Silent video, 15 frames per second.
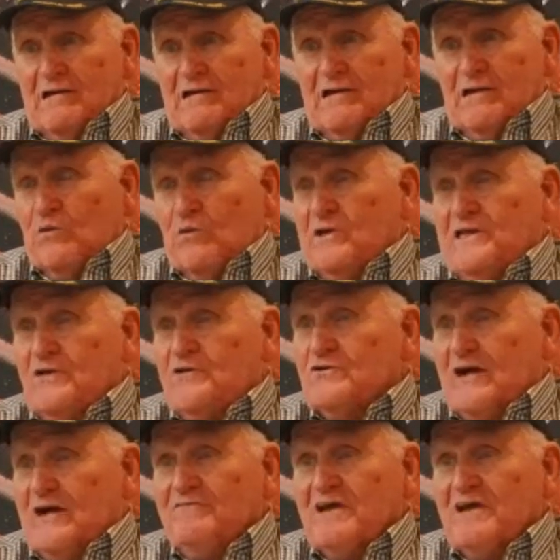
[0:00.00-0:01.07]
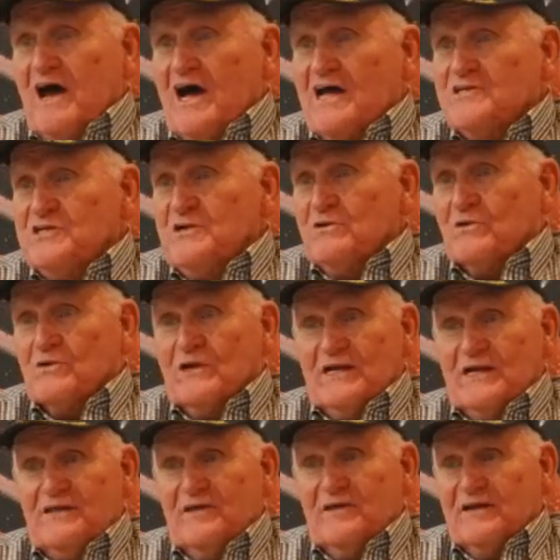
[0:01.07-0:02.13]
Wasn't no draft dodging or
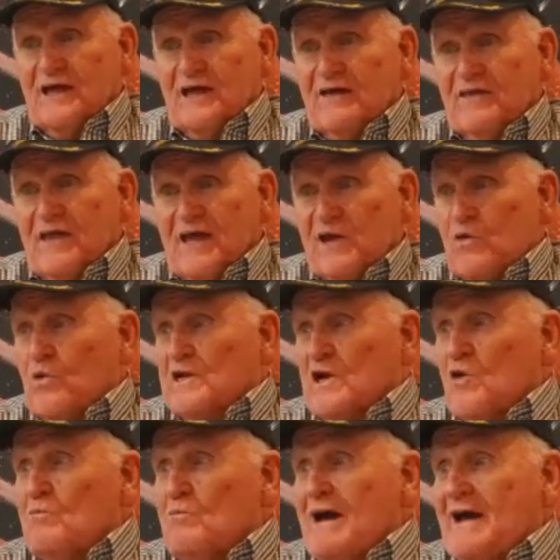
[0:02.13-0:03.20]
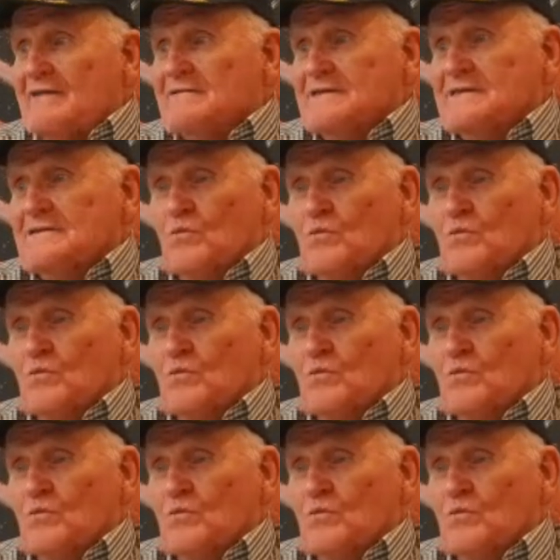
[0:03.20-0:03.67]
anything like that going on back then.